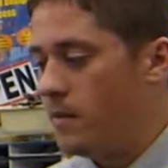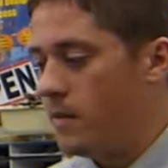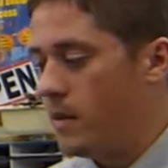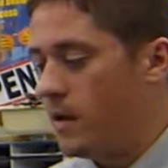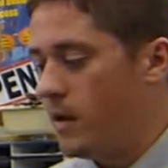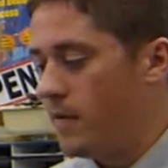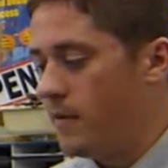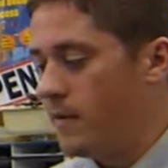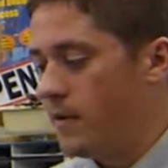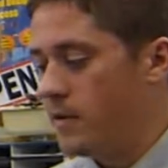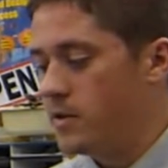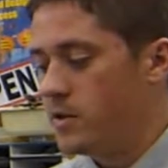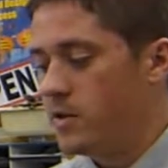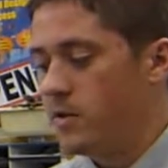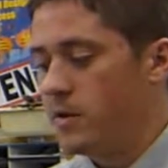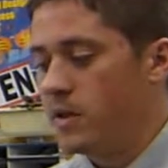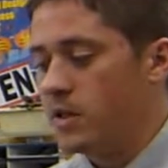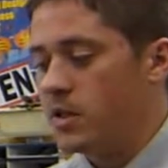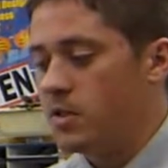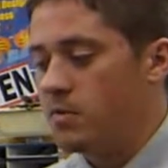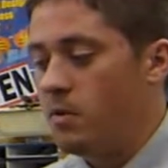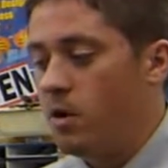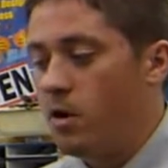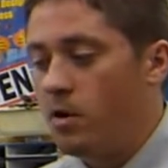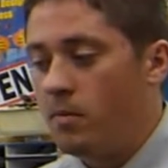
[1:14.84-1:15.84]
if I was doing a
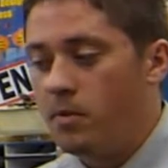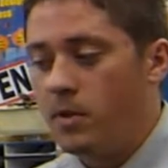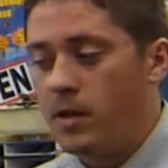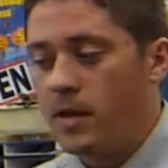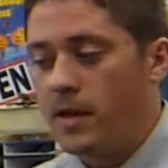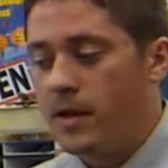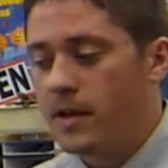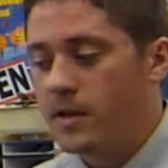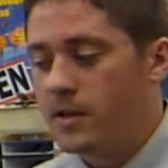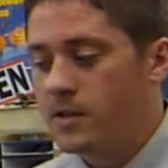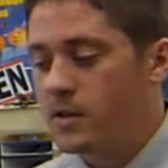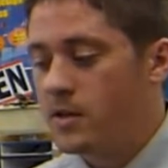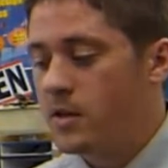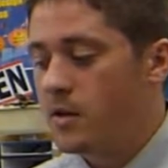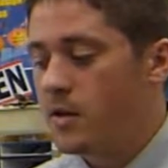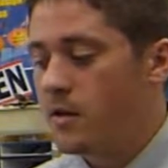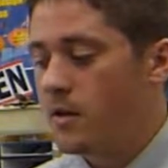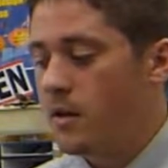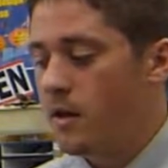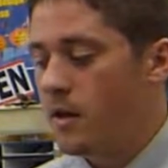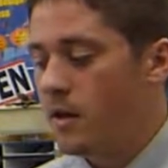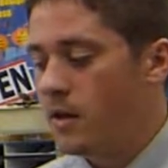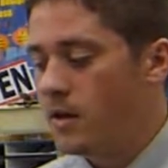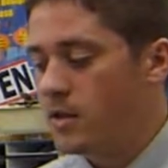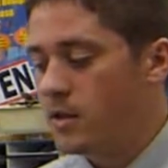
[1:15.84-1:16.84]
small plants
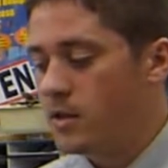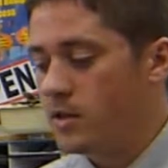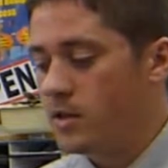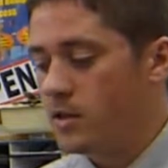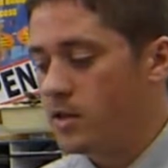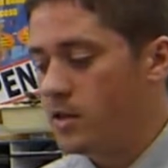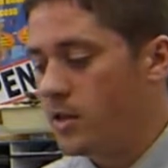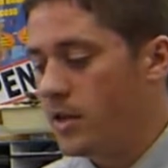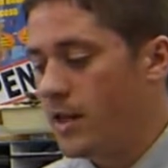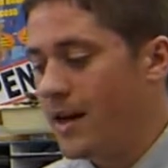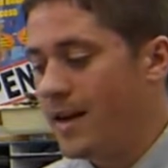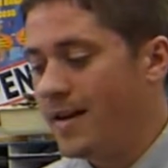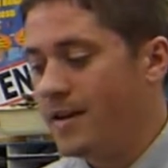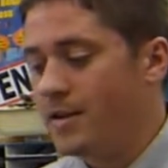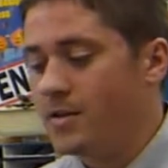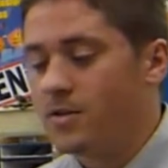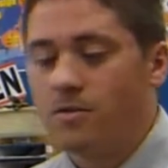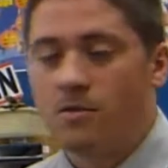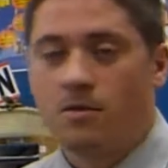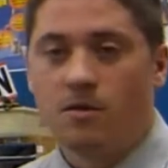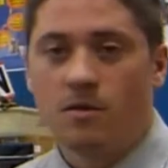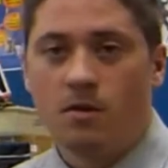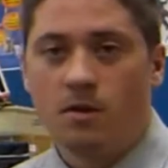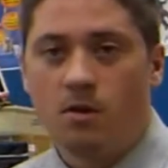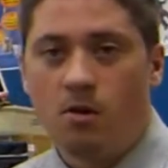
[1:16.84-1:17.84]
such as lettuce
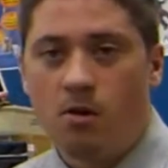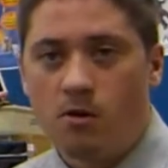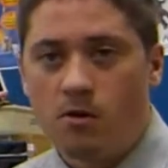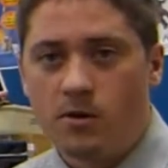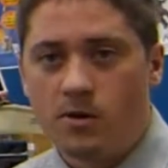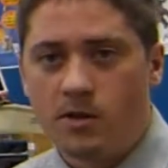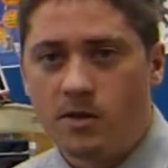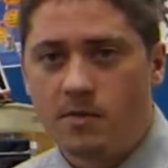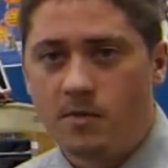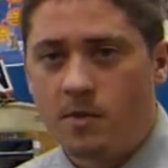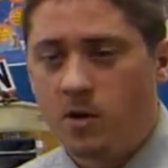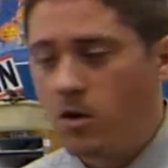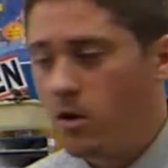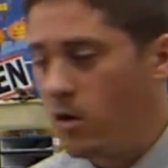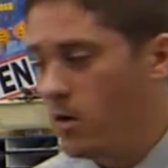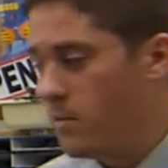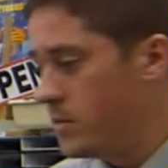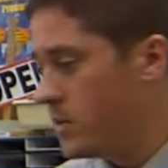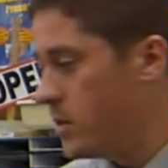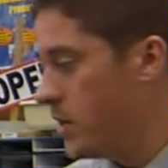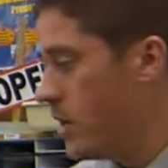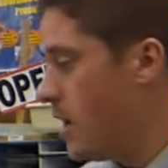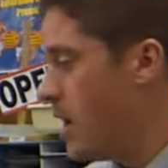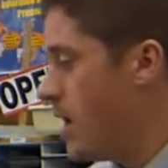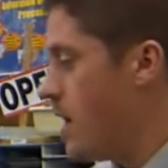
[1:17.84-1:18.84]
or some
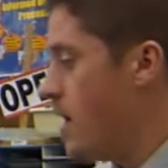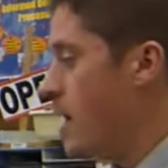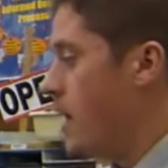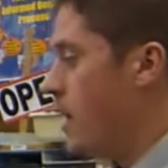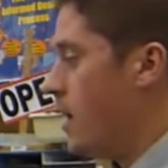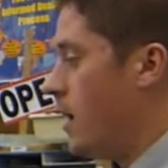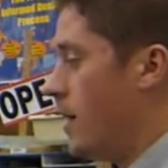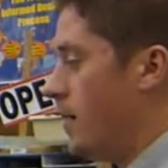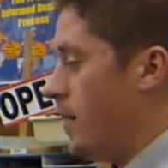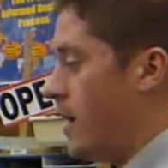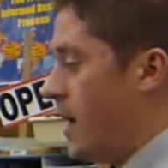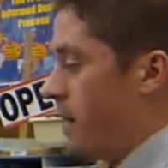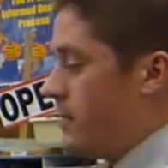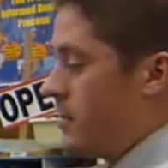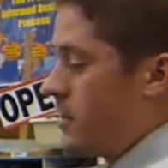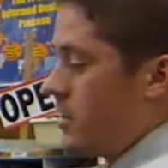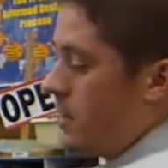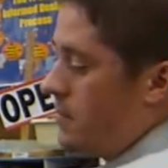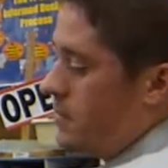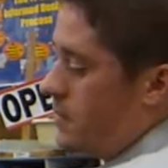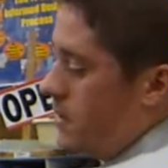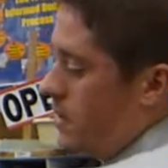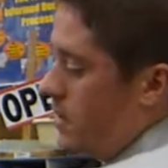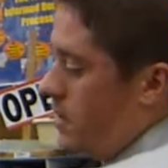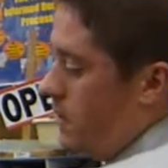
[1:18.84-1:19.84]
herbs. I've
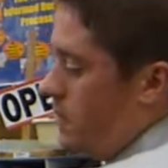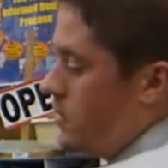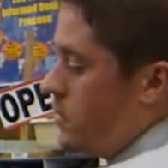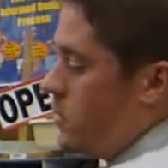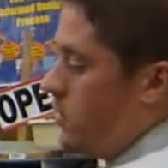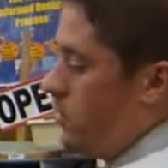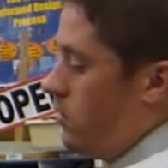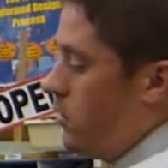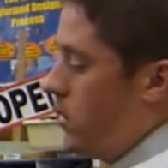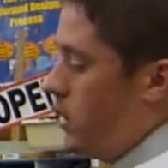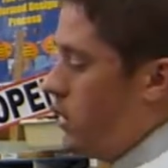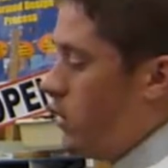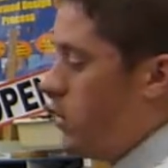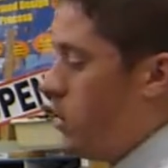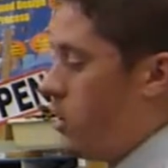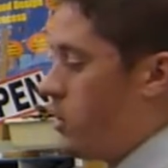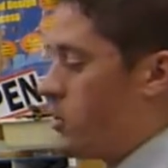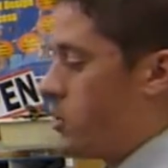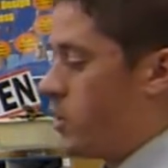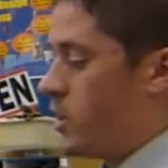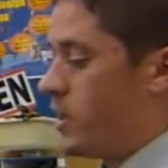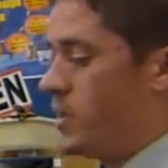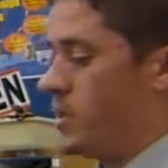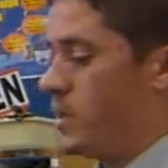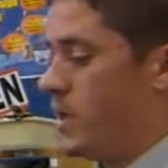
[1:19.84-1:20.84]
stepped it up to a
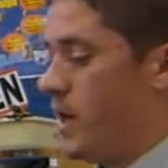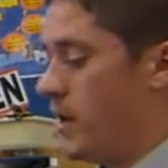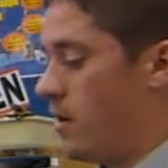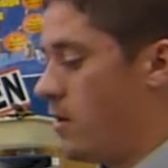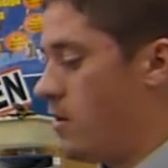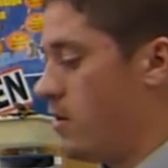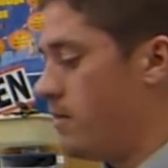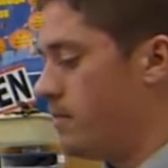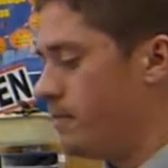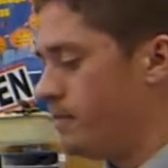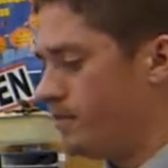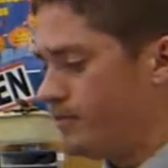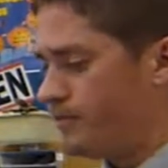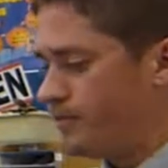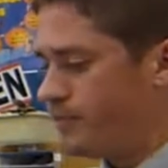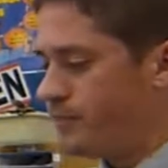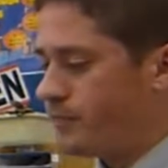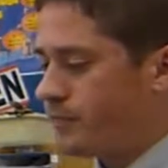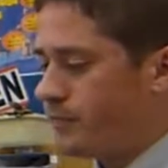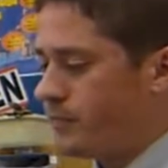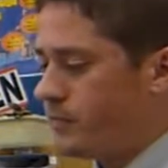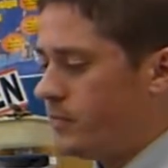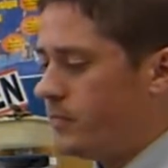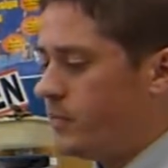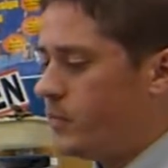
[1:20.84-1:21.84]
larger container,
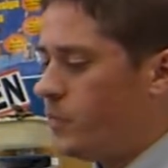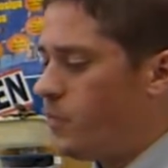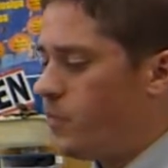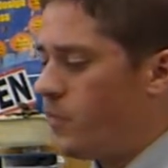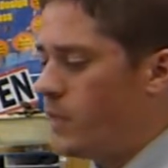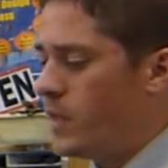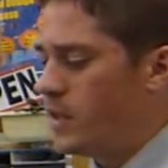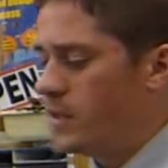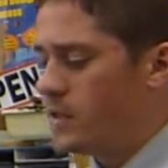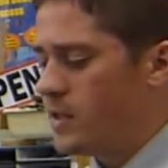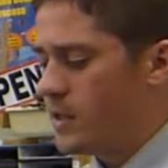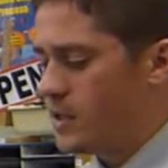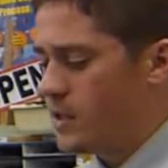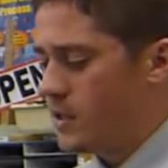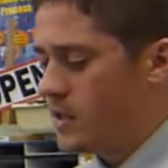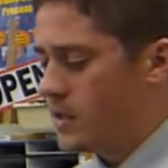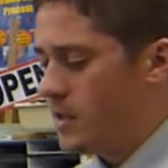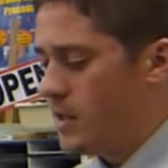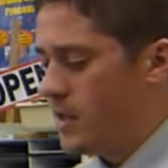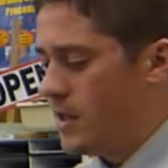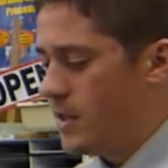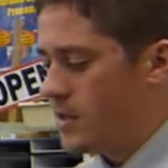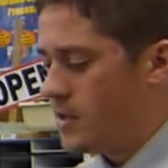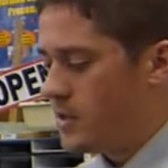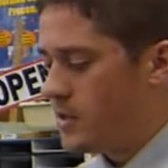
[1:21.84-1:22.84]
such as
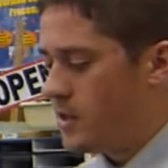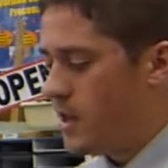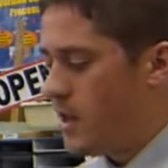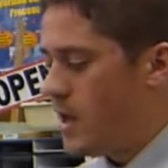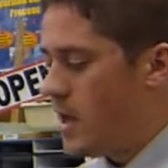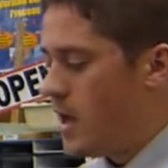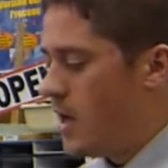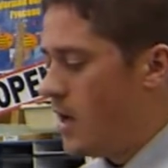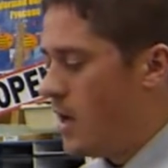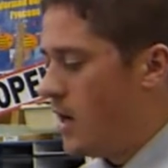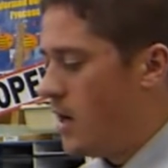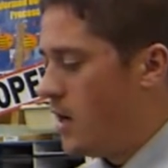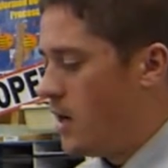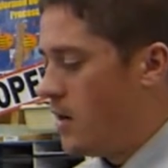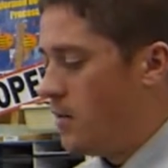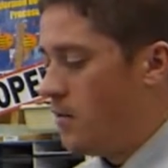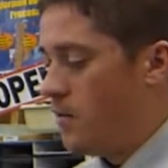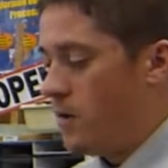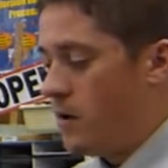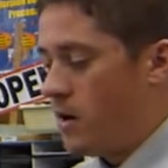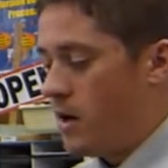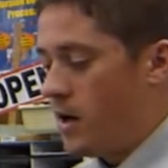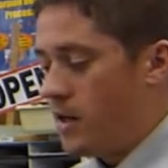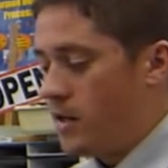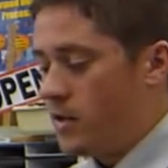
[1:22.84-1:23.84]
this,
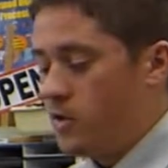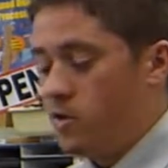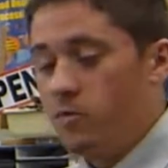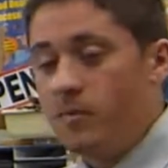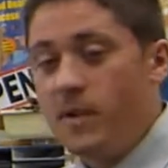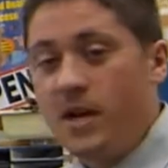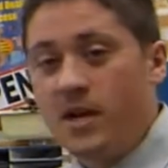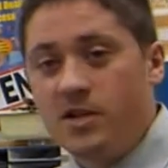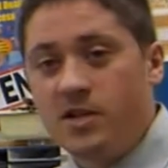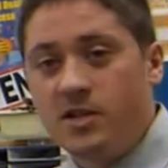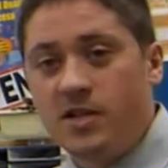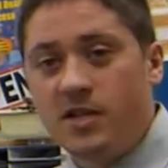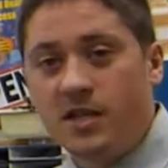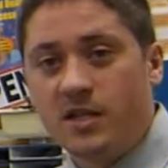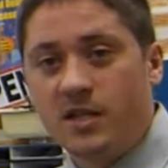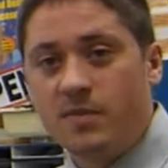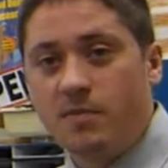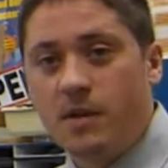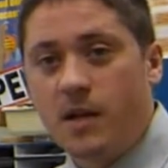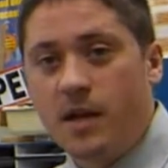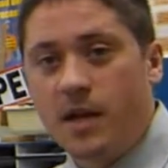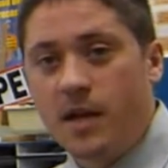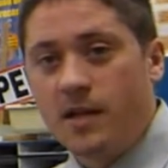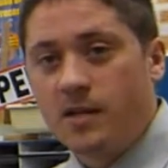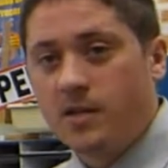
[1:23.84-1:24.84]
where I can do about 6
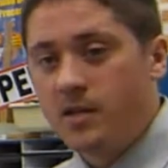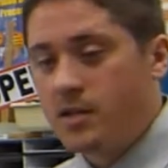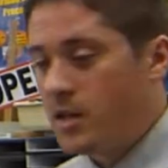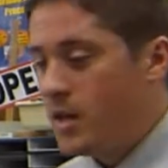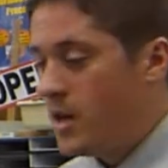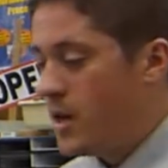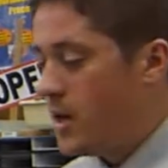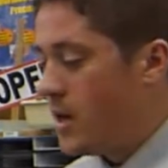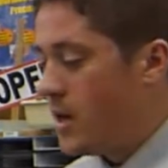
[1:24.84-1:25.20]
plants.